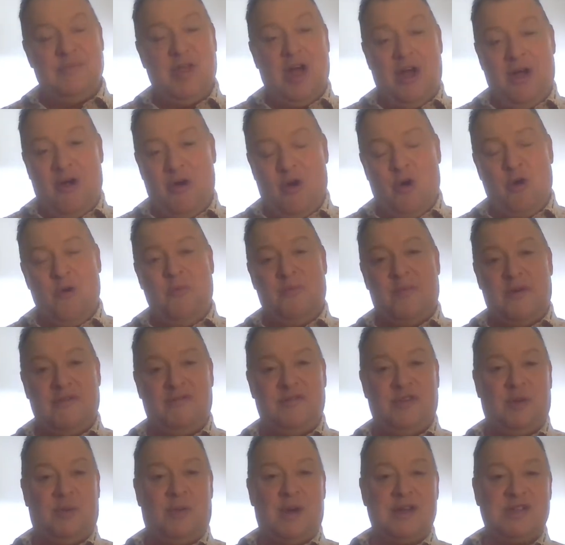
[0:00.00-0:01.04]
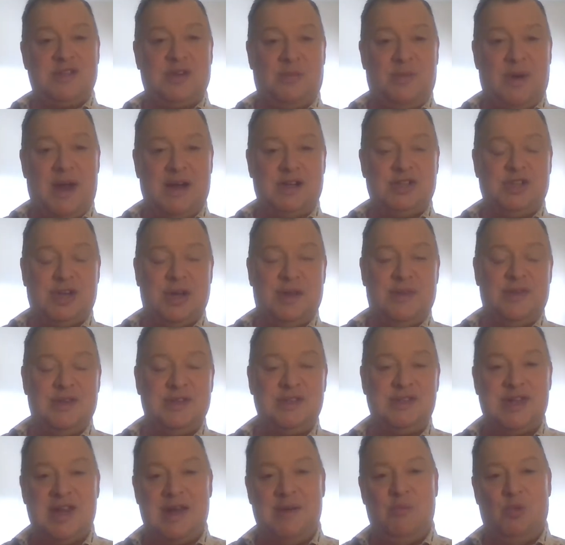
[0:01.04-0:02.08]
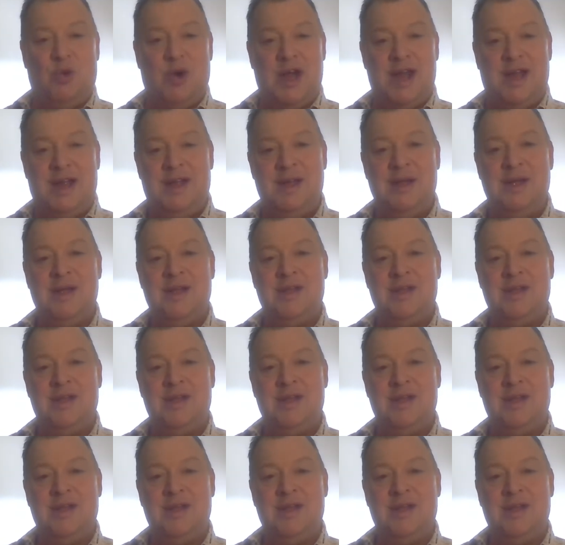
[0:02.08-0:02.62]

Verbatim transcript: the hope of the resurrection, the same way